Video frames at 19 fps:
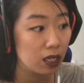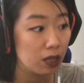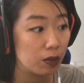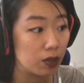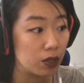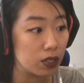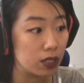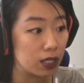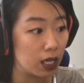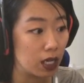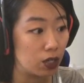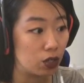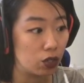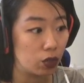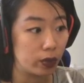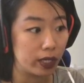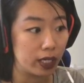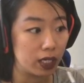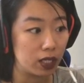because again, you
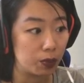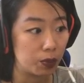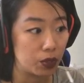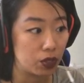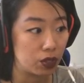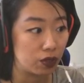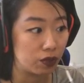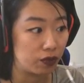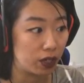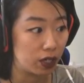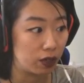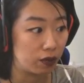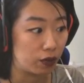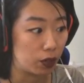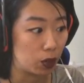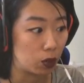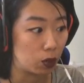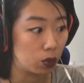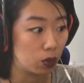don't want to hit the person in front of
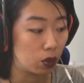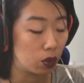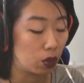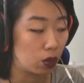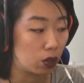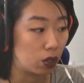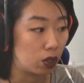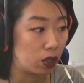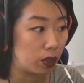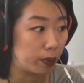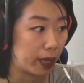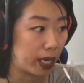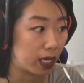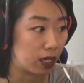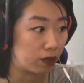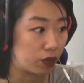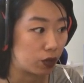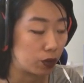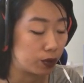you or the
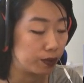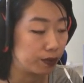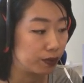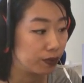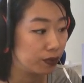back of you.